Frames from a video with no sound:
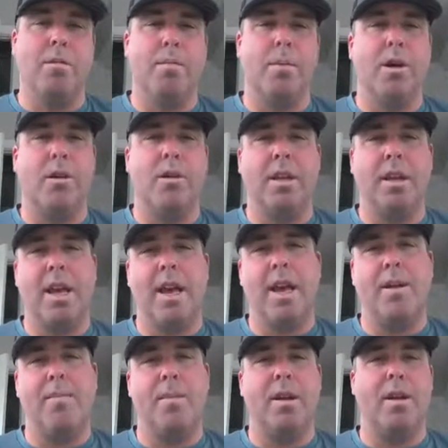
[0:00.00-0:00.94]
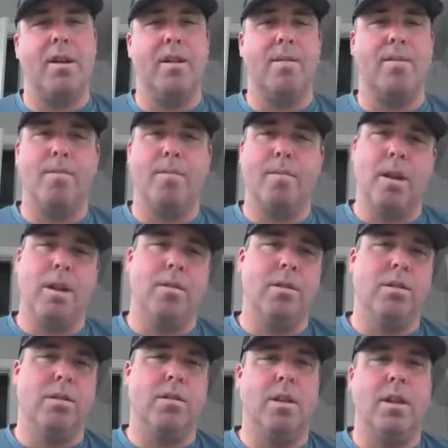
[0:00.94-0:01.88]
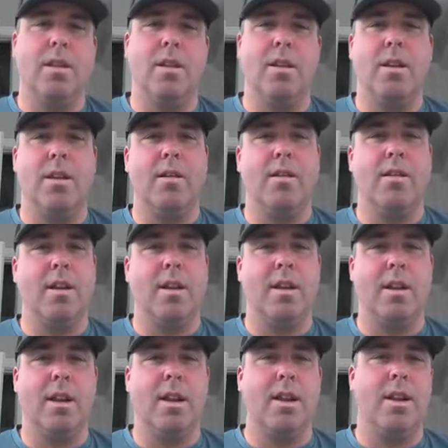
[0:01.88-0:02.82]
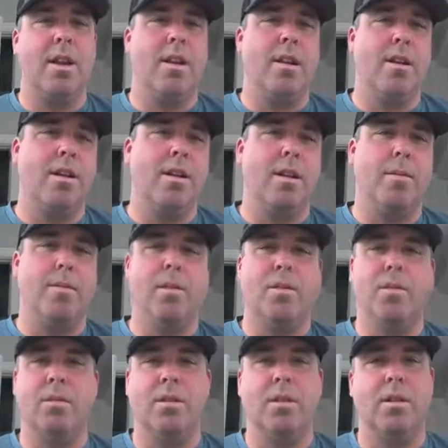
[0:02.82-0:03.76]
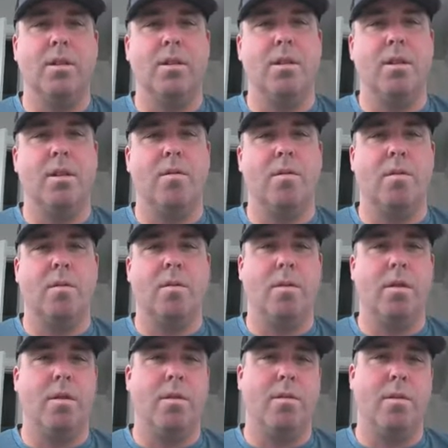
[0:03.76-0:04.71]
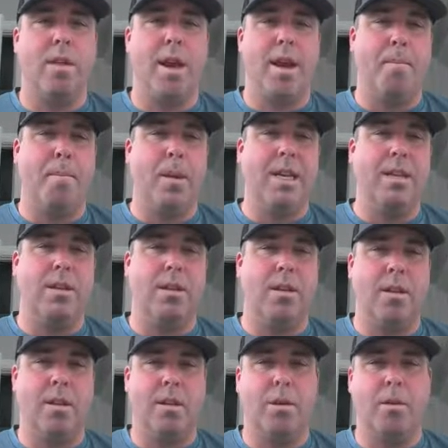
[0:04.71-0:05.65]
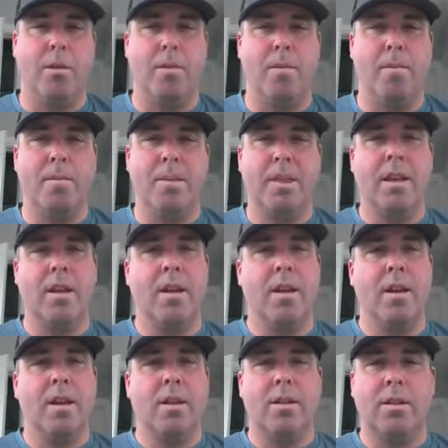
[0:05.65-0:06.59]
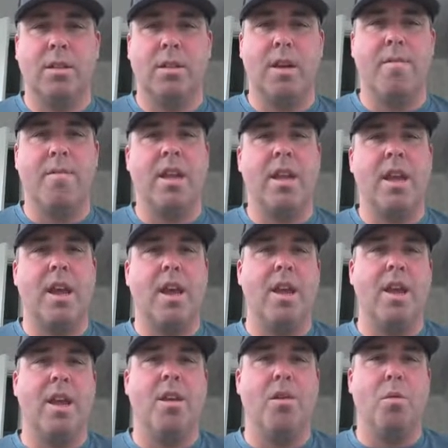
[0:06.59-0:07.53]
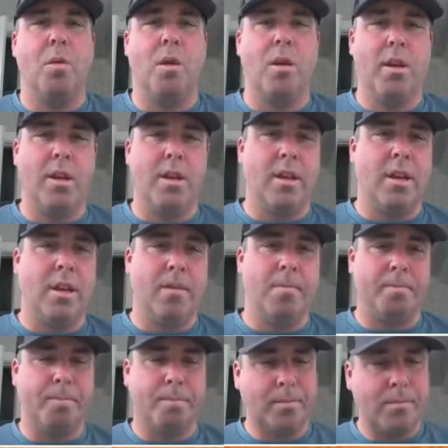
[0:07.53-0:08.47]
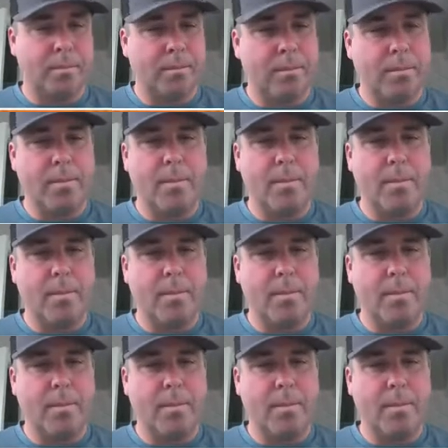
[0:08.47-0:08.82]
you know, ball in the gap and, you know, he's leading the area and hitting and doubles and, or, or that pitcher that threw 78, 81 and then